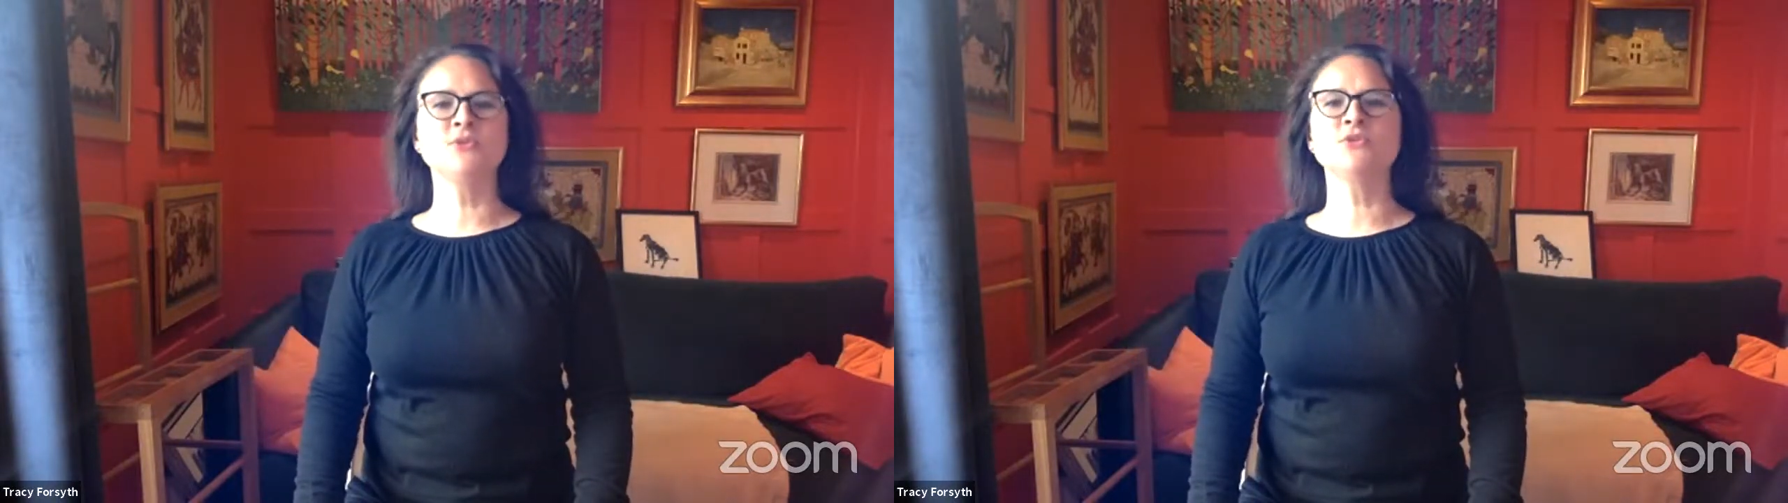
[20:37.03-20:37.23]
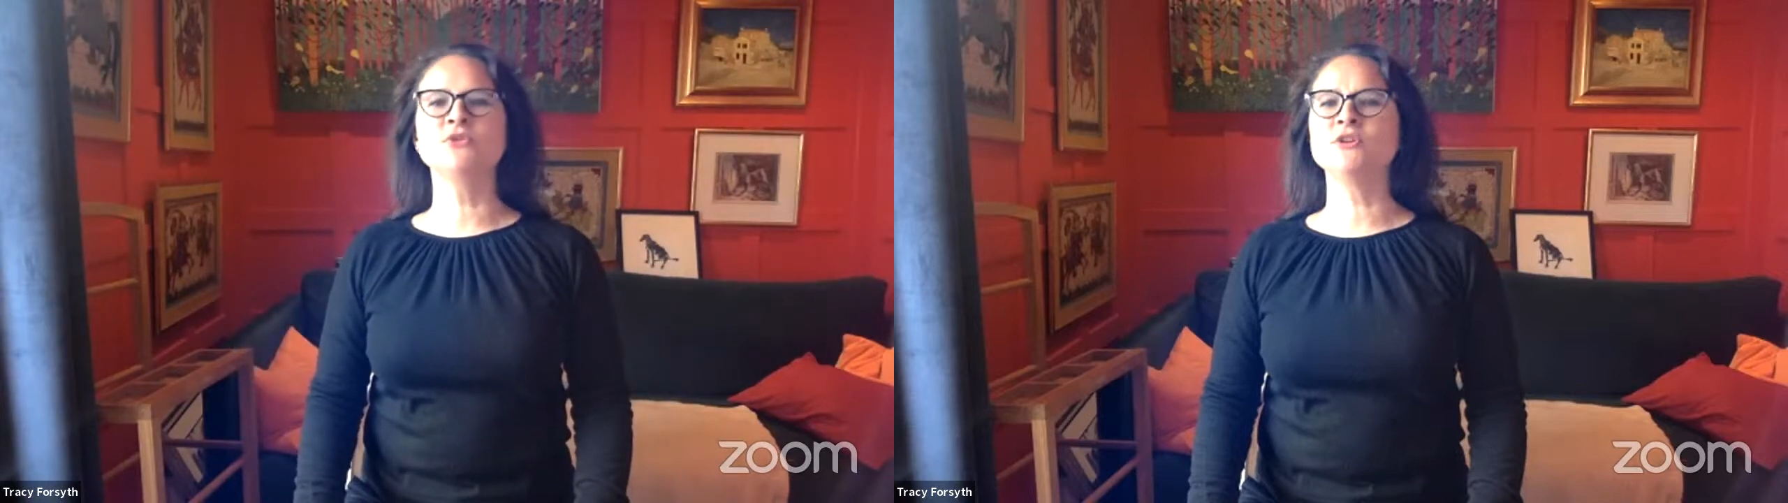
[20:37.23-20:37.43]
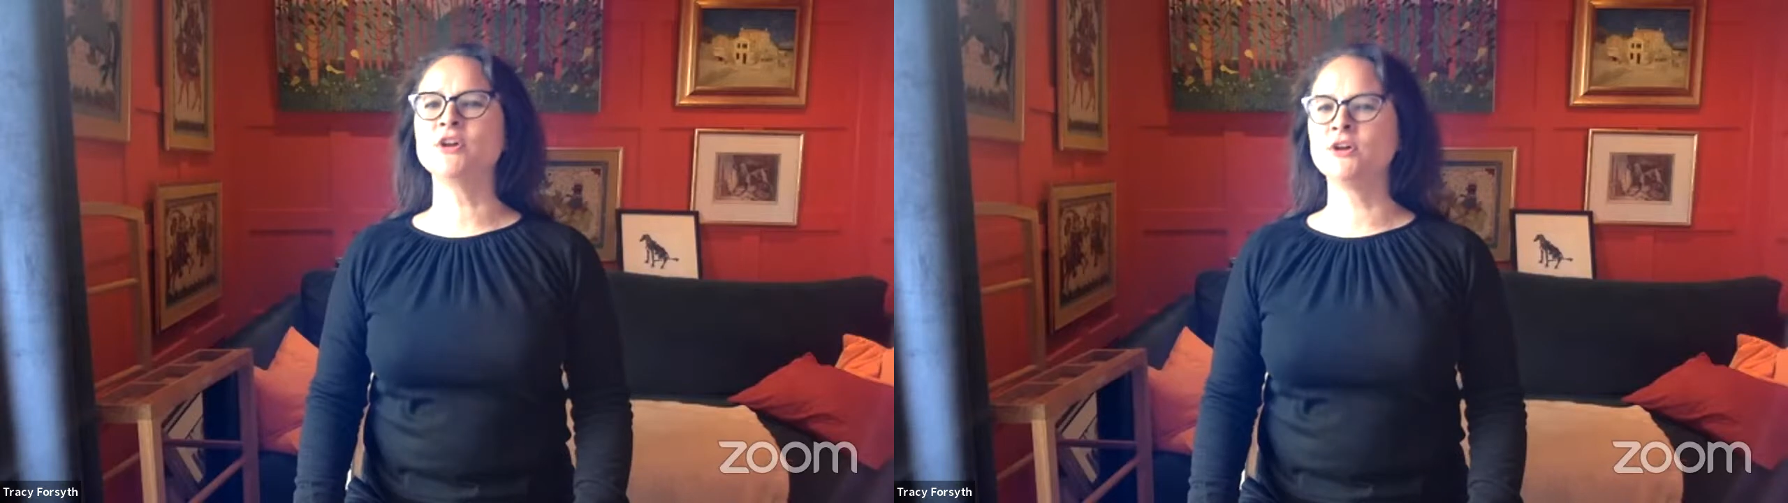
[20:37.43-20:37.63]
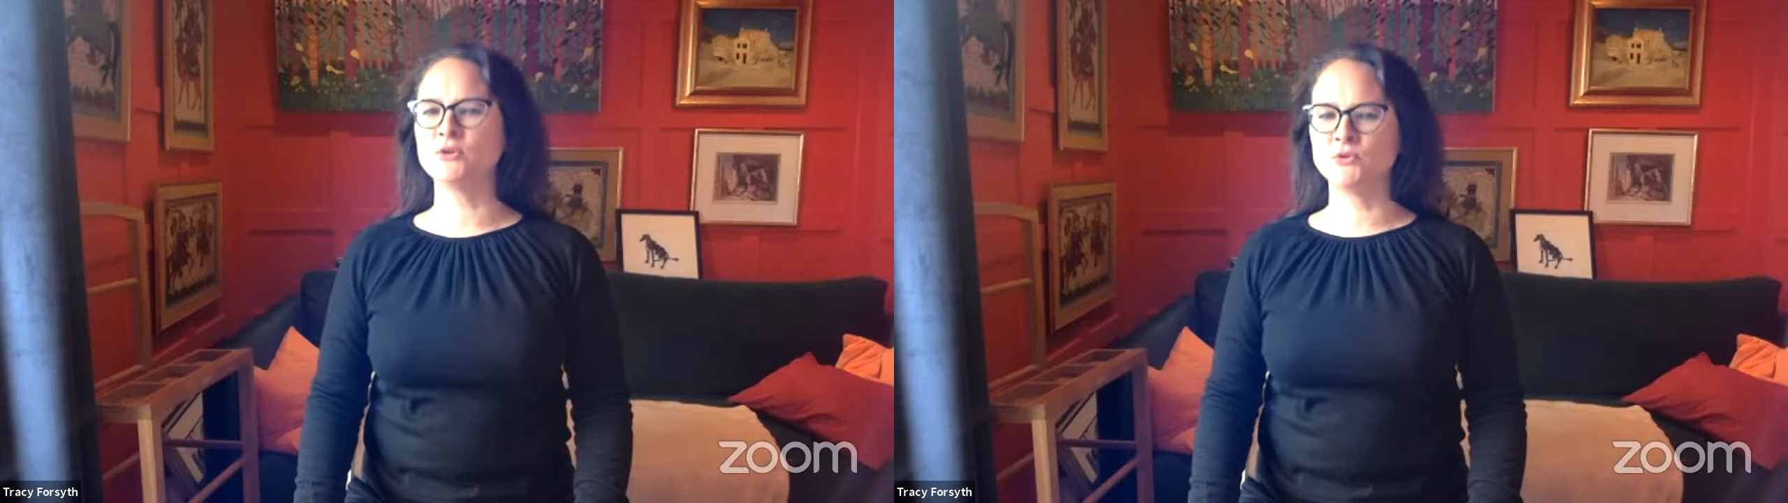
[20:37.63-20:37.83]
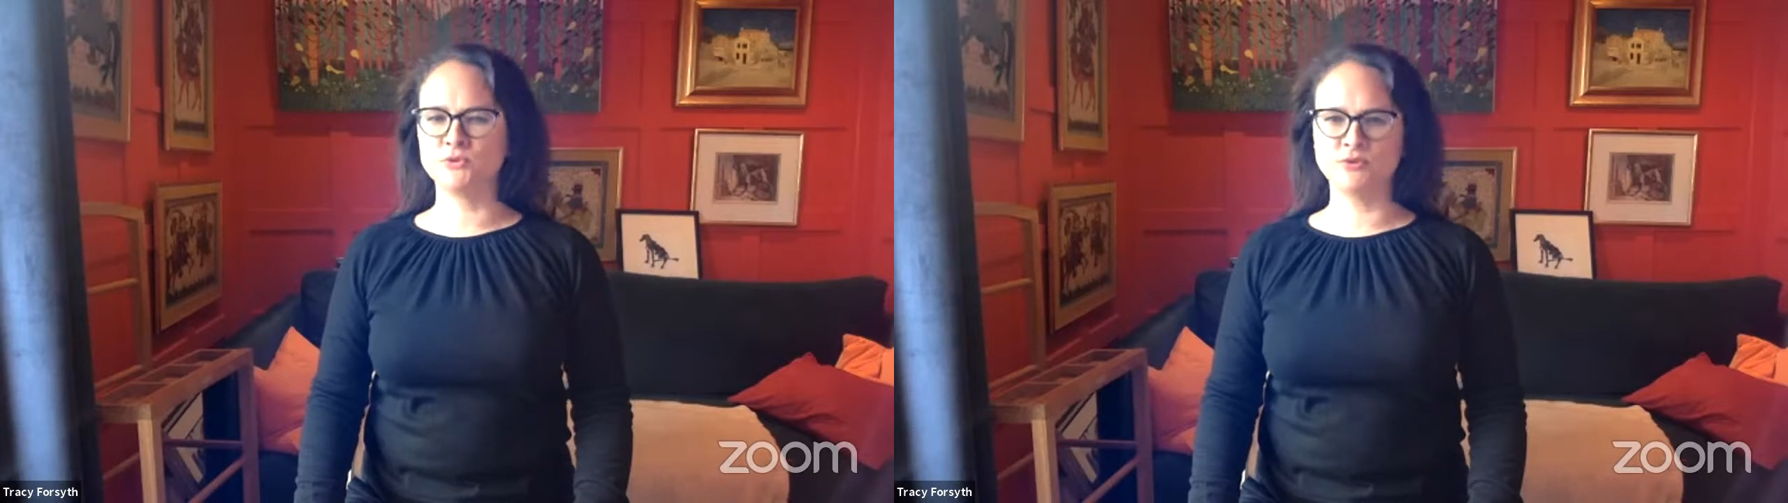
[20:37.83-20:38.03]
your
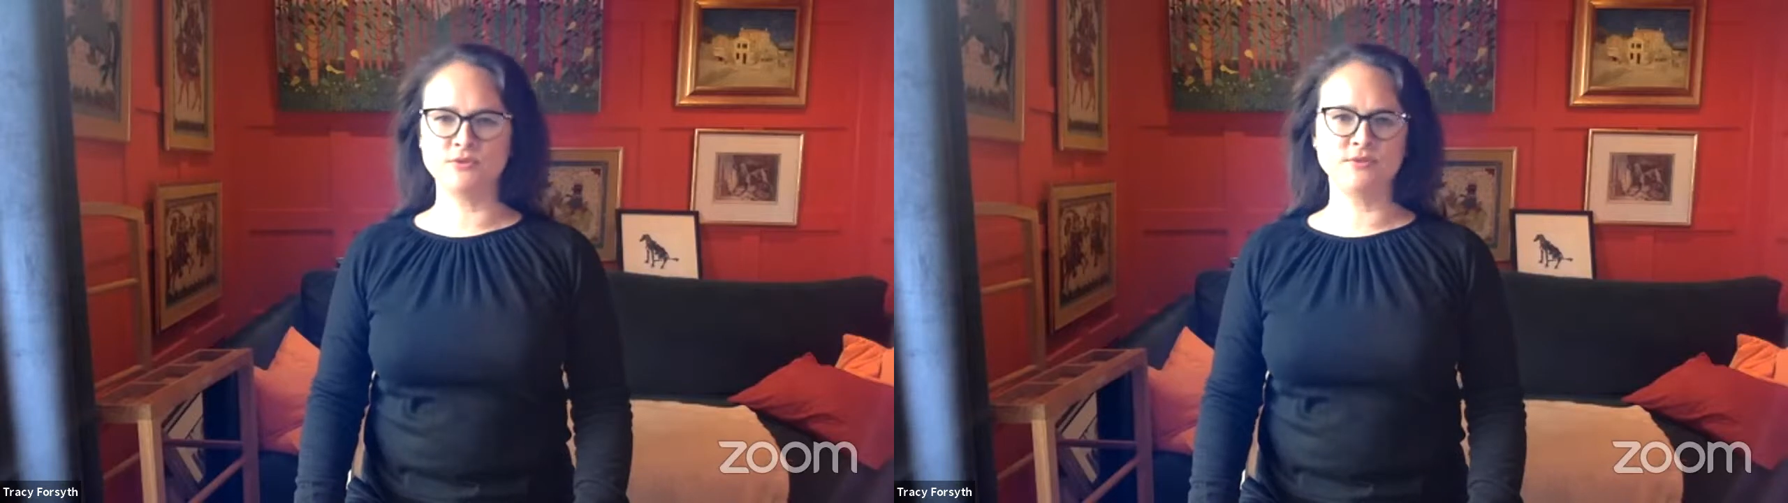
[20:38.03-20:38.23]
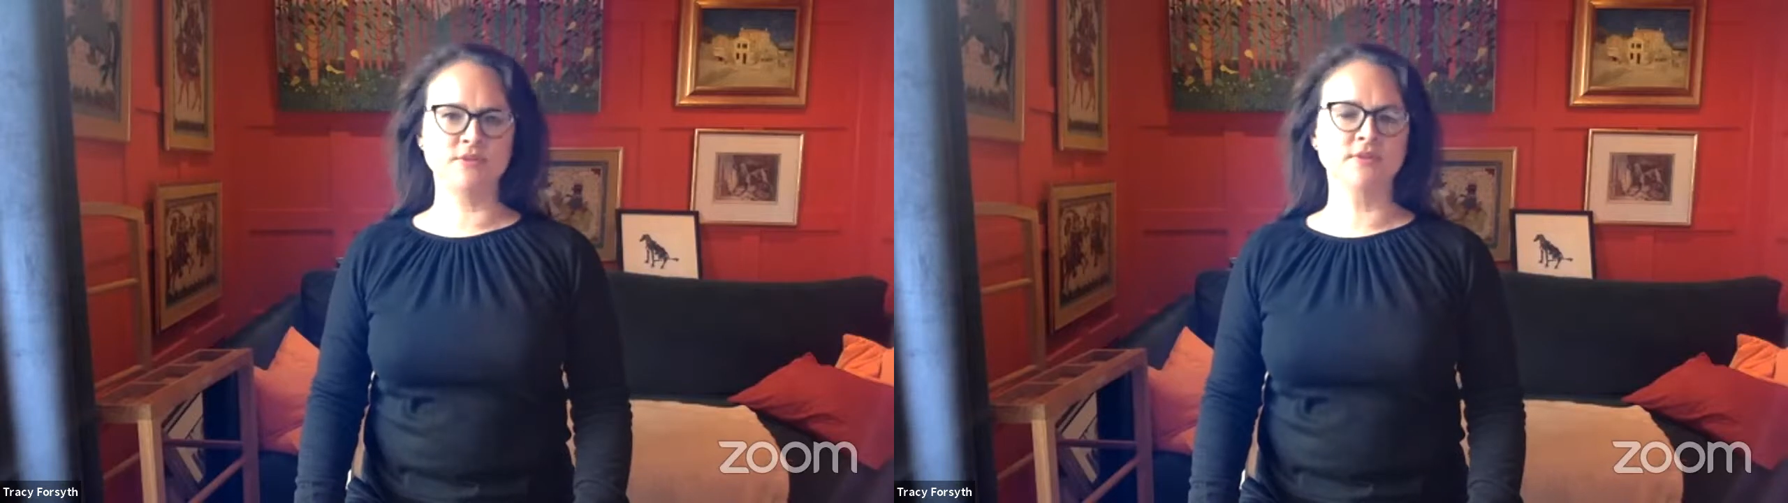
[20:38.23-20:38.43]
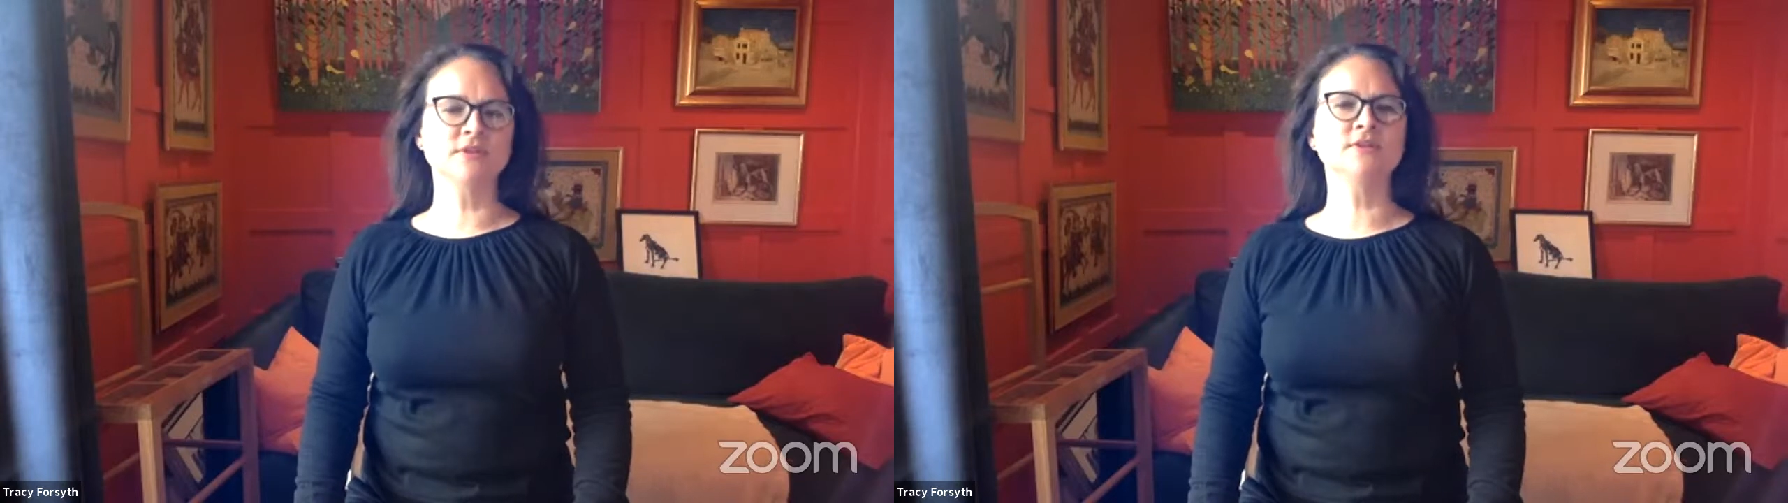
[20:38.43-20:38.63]
nose,